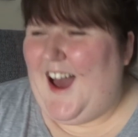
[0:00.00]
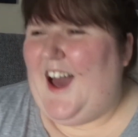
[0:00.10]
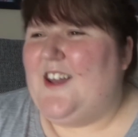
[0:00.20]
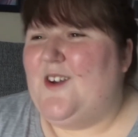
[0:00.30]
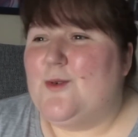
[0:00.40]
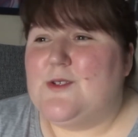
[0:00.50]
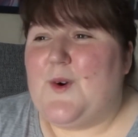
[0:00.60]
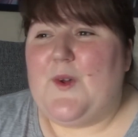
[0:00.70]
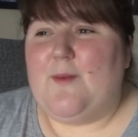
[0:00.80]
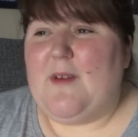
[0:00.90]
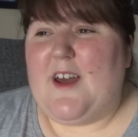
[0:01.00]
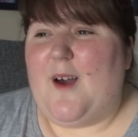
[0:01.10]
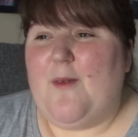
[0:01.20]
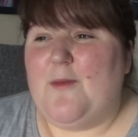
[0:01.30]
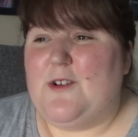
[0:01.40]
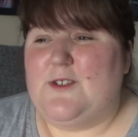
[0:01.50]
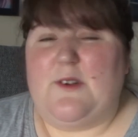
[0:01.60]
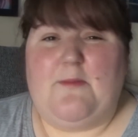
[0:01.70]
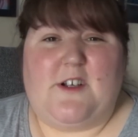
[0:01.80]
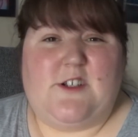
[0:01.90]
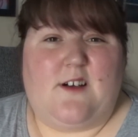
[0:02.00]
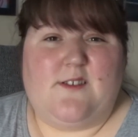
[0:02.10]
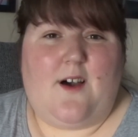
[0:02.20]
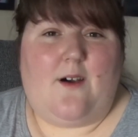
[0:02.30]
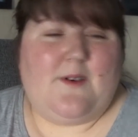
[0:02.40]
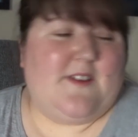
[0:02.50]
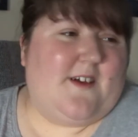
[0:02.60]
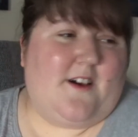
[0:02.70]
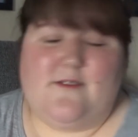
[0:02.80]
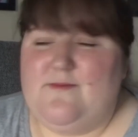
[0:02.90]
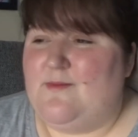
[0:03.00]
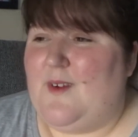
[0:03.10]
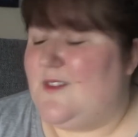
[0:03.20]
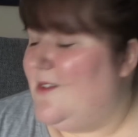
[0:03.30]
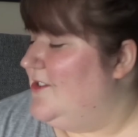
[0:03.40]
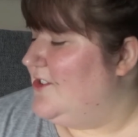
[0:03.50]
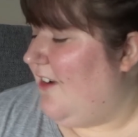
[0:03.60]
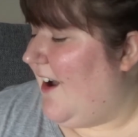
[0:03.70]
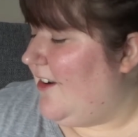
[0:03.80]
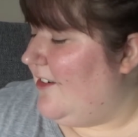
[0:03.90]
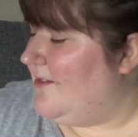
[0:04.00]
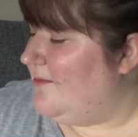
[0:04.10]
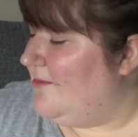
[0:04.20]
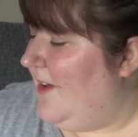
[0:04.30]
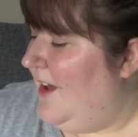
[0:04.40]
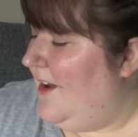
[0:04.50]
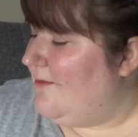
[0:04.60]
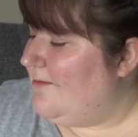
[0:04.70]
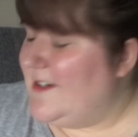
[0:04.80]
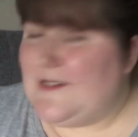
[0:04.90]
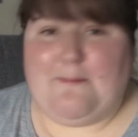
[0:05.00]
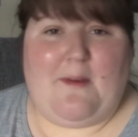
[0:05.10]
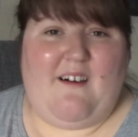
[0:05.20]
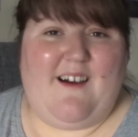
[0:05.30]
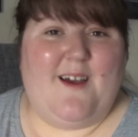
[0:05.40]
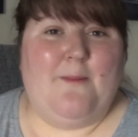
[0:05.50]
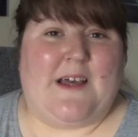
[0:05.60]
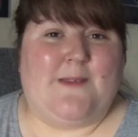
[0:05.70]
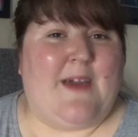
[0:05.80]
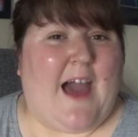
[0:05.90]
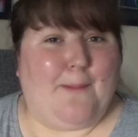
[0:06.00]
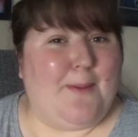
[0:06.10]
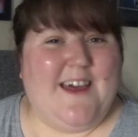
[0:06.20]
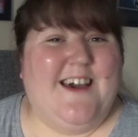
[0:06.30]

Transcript: and also at the minute, I mean, we're not doing much else, are we? So might as well just crack on and read and buy. It makes me happy.